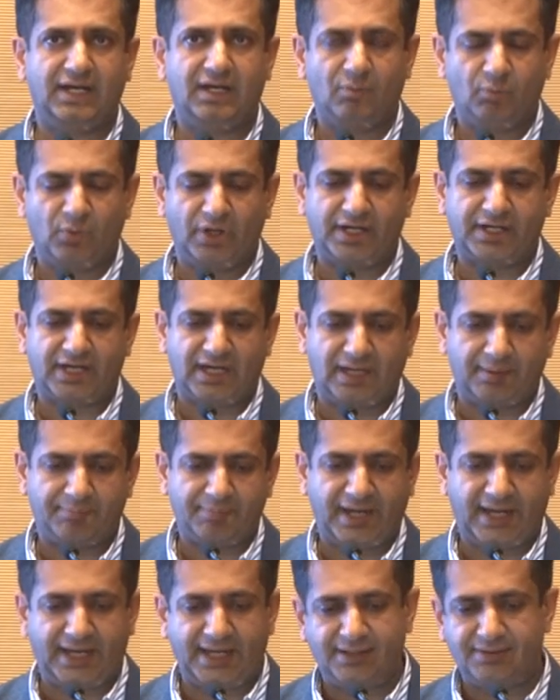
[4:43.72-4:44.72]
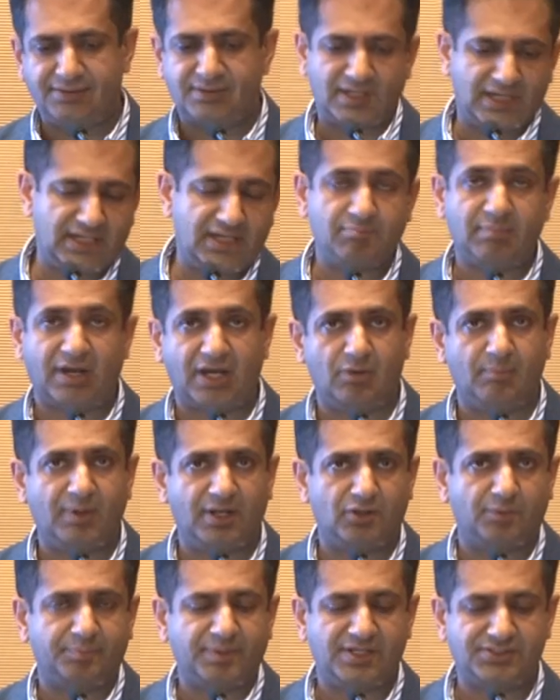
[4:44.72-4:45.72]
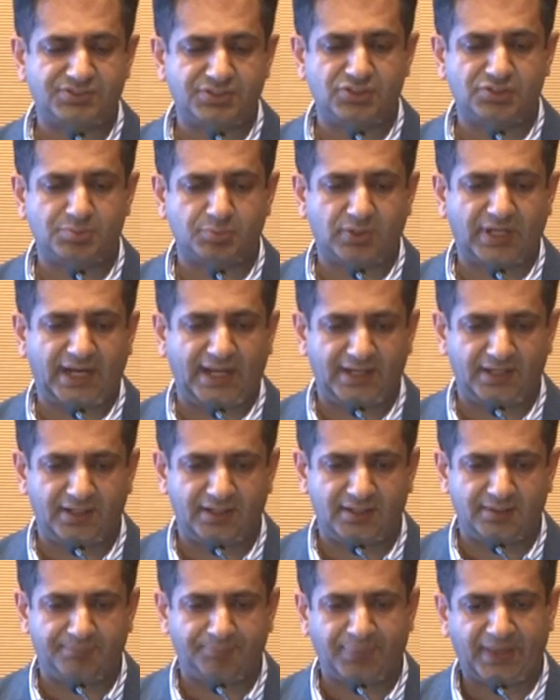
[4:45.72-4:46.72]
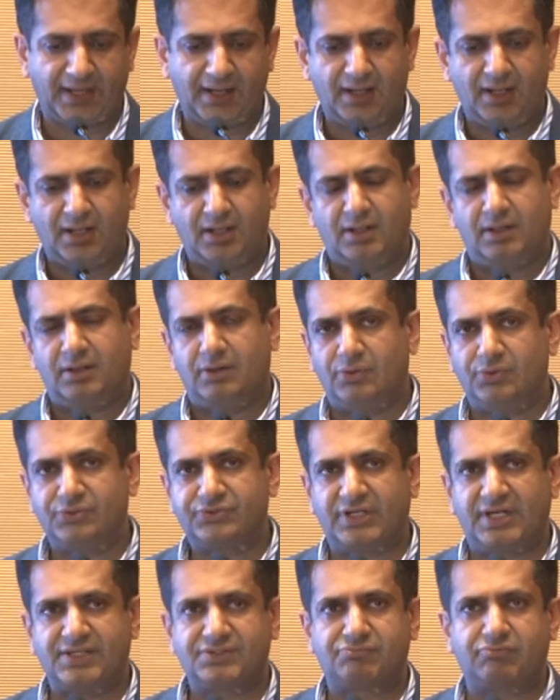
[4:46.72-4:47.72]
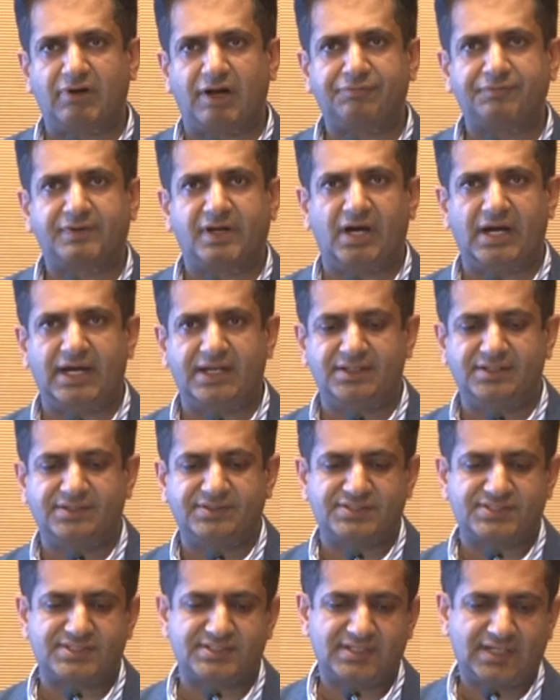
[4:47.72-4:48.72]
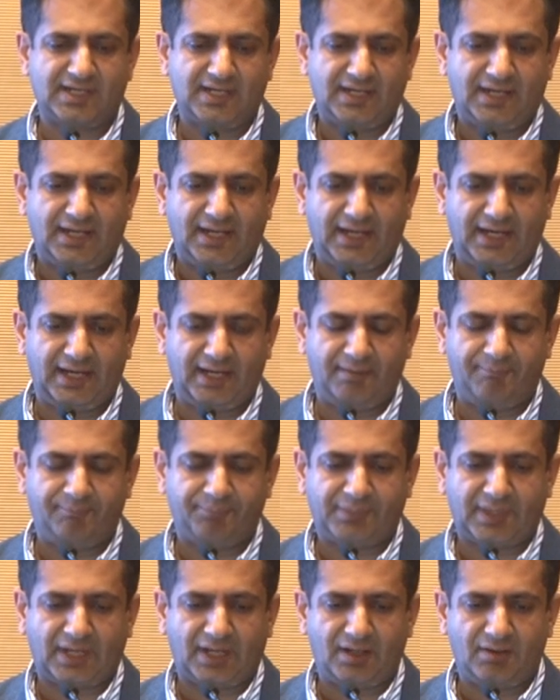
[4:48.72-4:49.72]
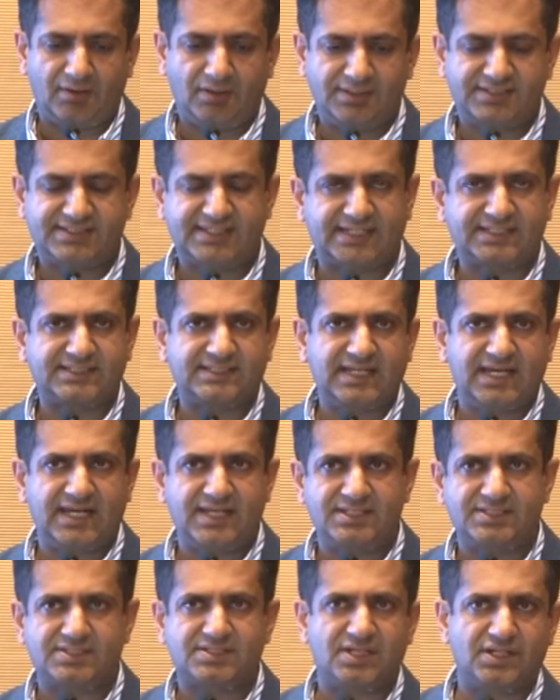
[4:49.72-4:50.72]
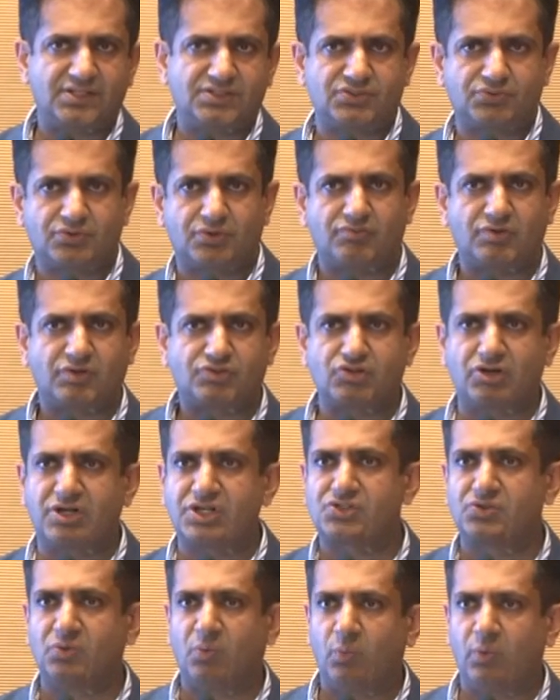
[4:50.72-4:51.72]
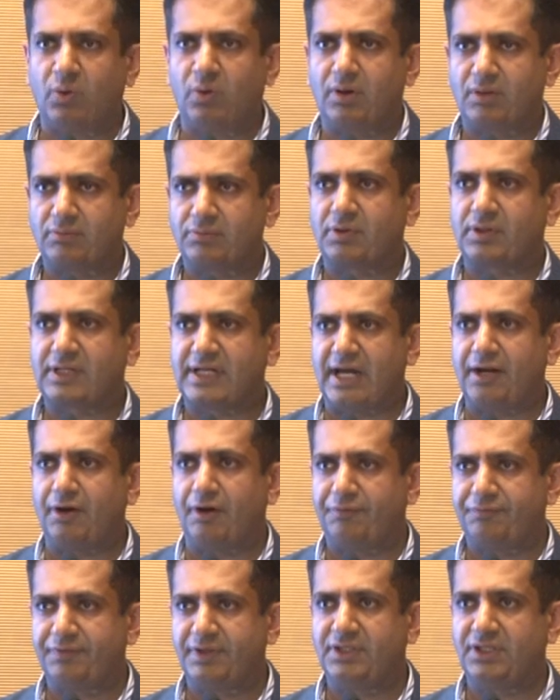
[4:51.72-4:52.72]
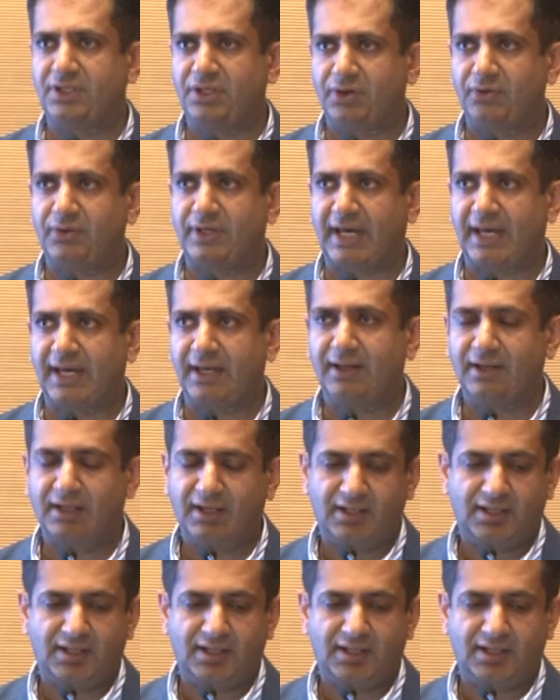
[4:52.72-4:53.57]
workup, and he may or may not be a suitable candidate. Also, as rough guidance, the 60 is sort of a traditional cut-off in the UK.